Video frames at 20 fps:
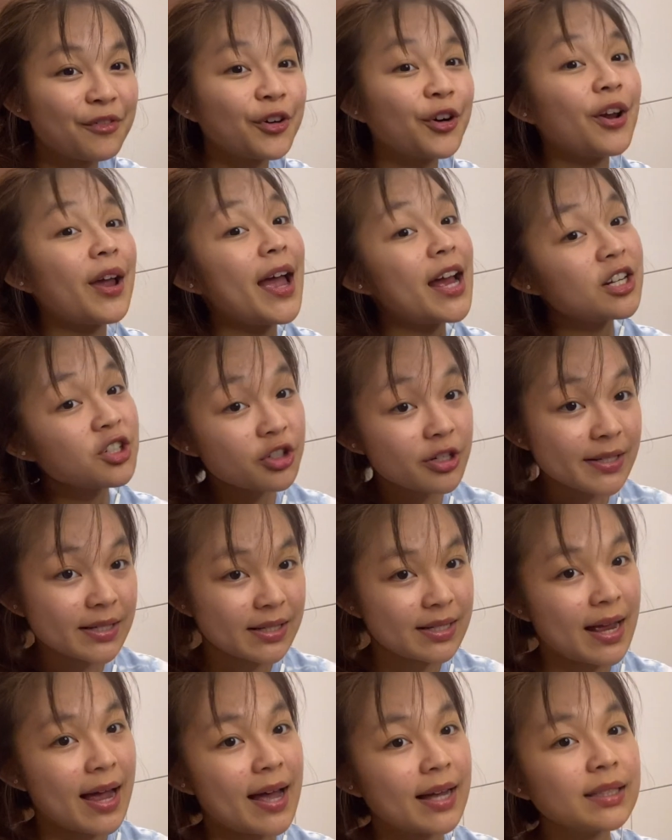your entrance
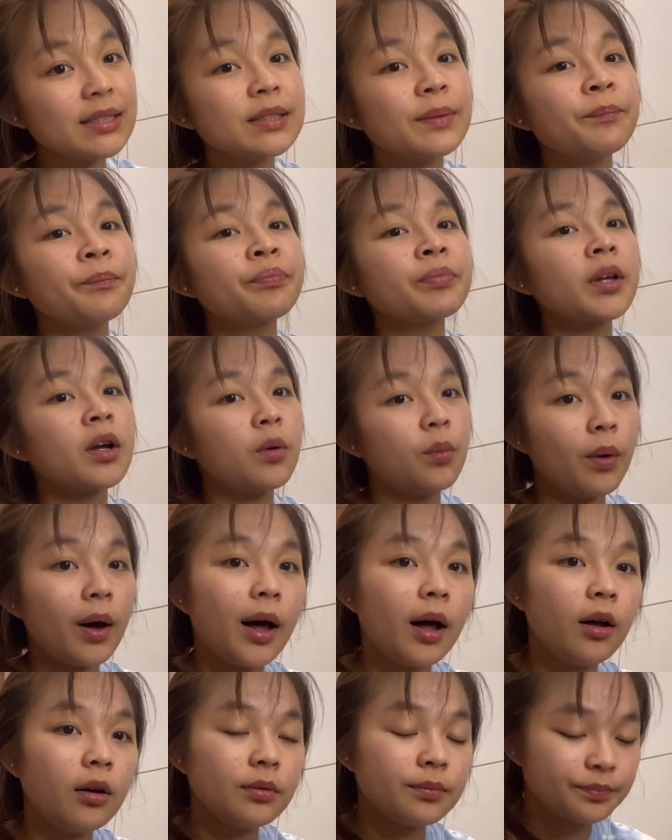test
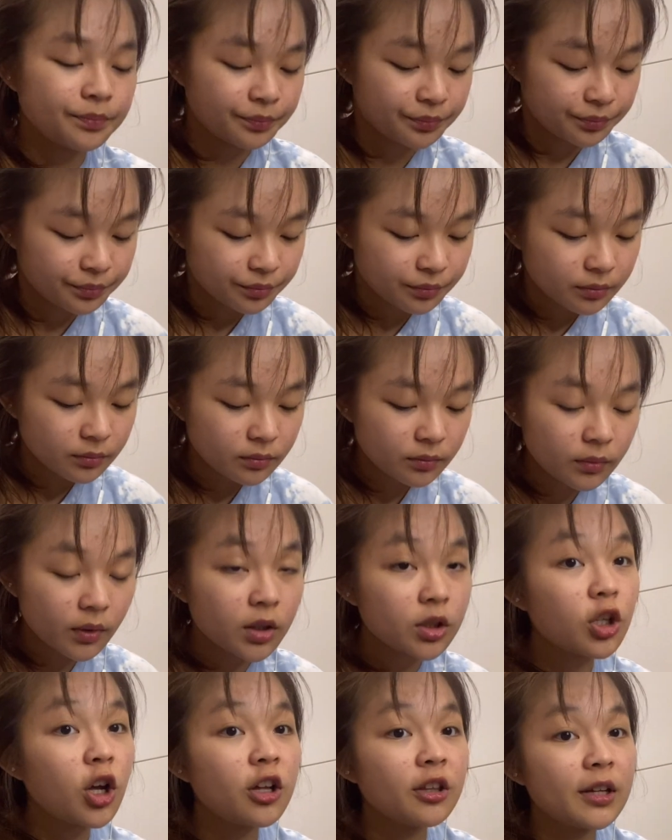while
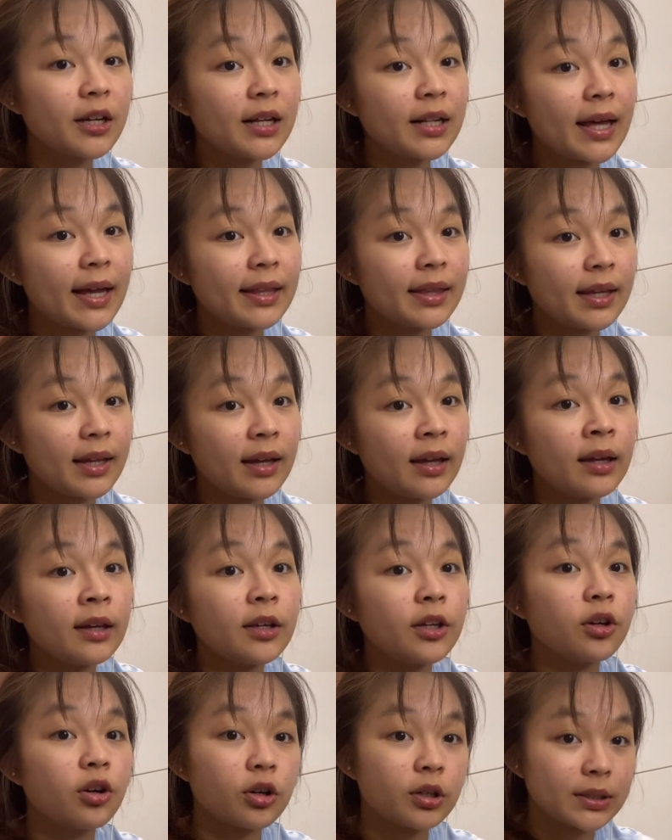not neglecting
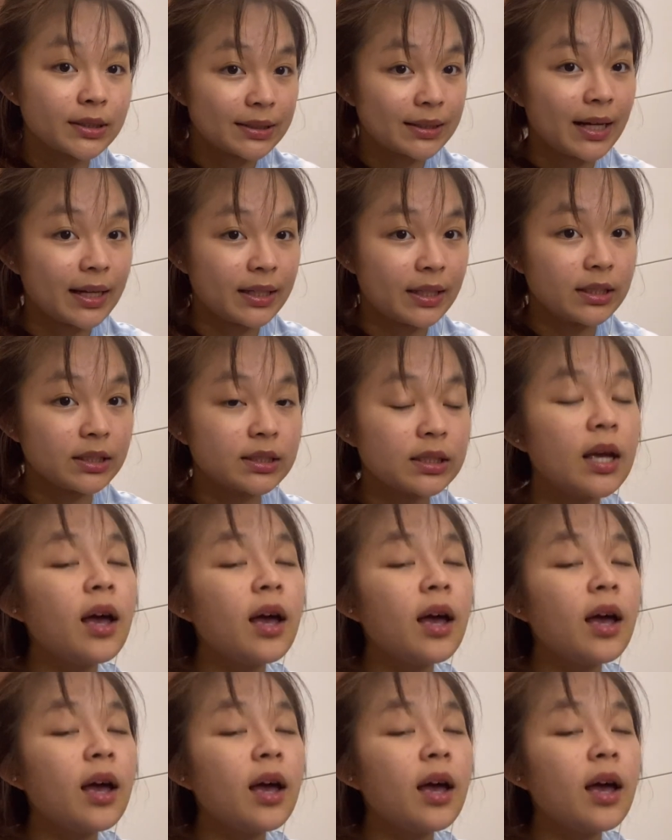your studies,